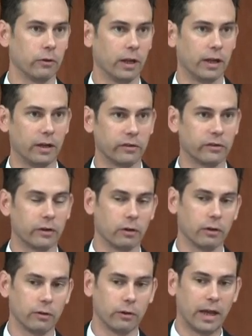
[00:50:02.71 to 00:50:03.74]
not
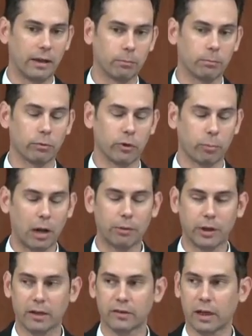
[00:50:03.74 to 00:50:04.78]
necessarily they're not they're probably
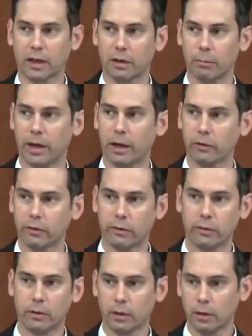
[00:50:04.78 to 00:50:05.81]
not talking about
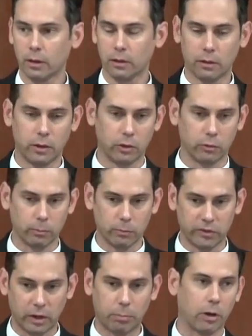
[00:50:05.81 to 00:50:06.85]
you know
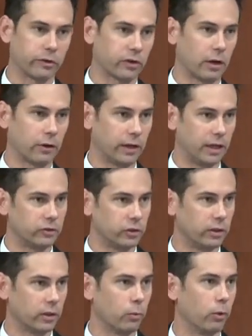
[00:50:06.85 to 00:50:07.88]
St. Paul's congregation
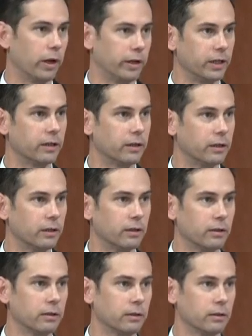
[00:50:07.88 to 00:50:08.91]
in Kewanee.
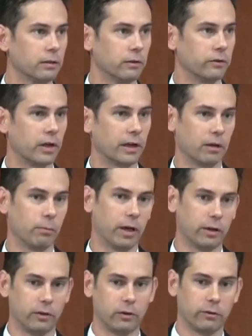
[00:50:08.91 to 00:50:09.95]
They're talking
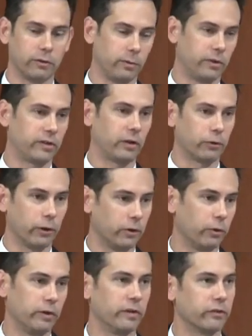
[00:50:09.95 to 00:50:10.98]
about you know the, the Central
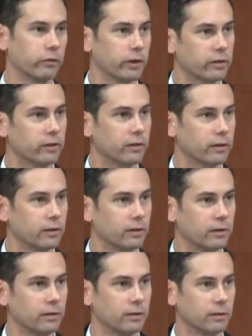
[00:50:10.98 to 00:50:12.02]
Illinois district.
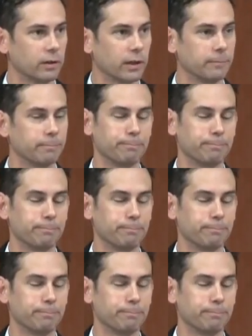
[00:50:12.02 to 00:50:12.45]
Okay.